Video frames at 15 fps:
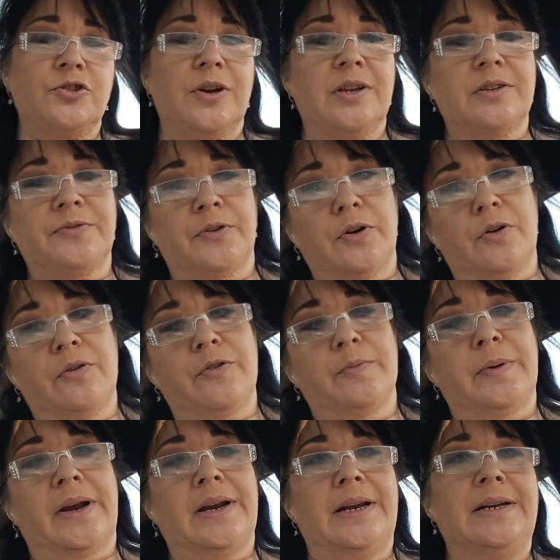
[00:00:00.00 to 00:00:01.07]
transfer
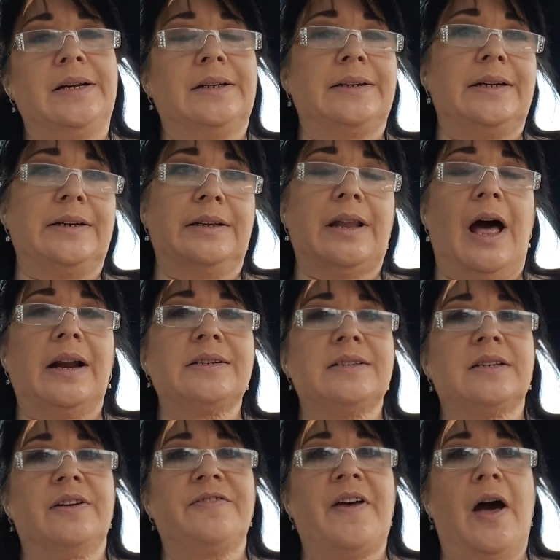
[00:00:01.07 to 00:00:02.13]
over, but I need to clean a lot
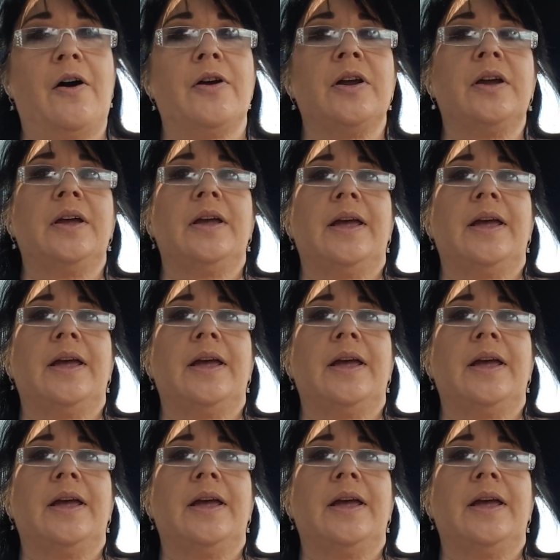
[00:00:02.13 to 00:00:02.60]
of stuff out